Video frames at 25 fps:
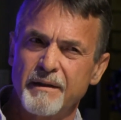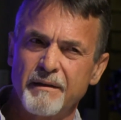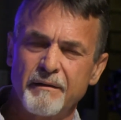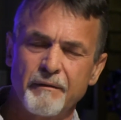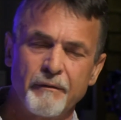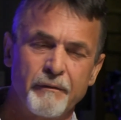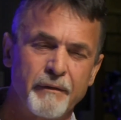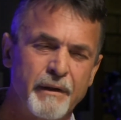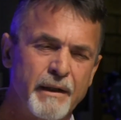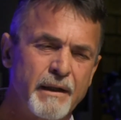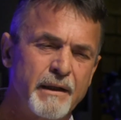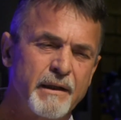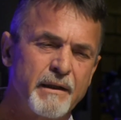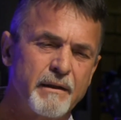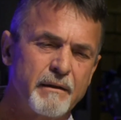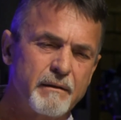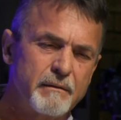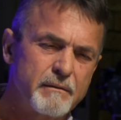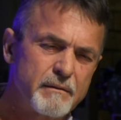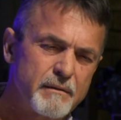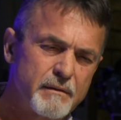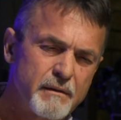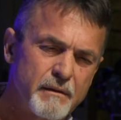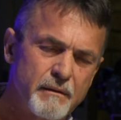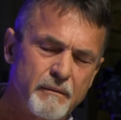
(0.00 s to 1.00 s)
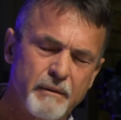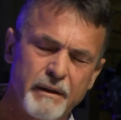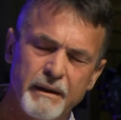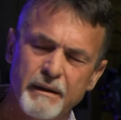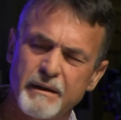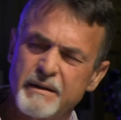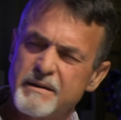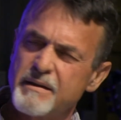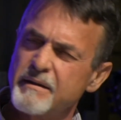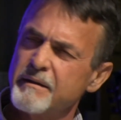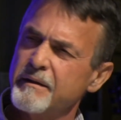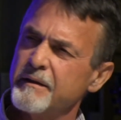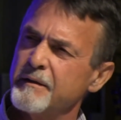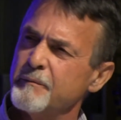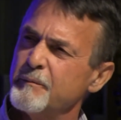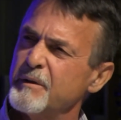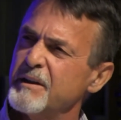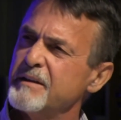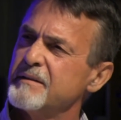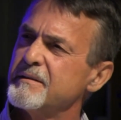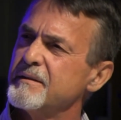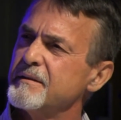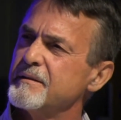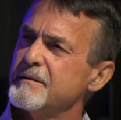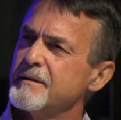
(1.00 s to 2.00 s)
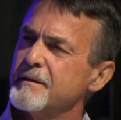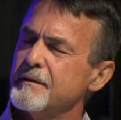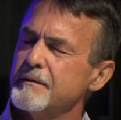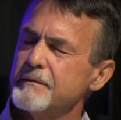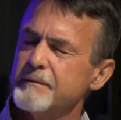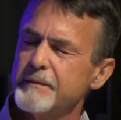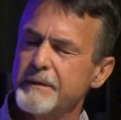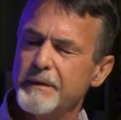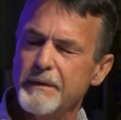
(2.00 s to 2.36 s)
I didn't really want to listen to the message.